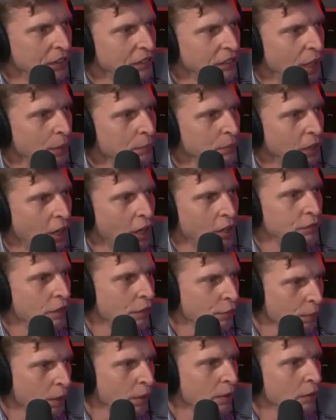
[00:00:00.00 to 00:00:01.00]
an attempt to
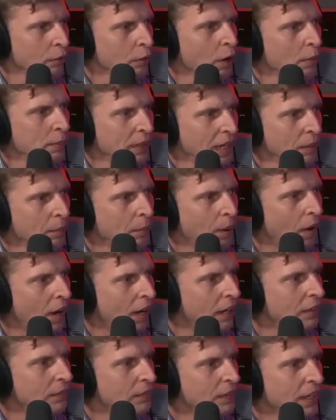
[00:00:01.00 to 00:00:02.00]
overthrow the Roman
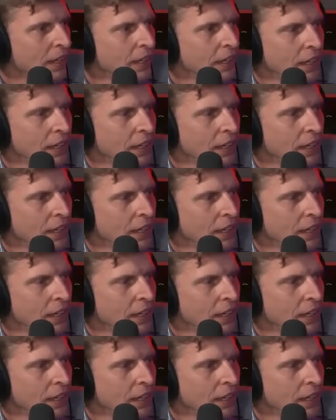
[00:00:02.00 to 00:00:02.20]
Empire,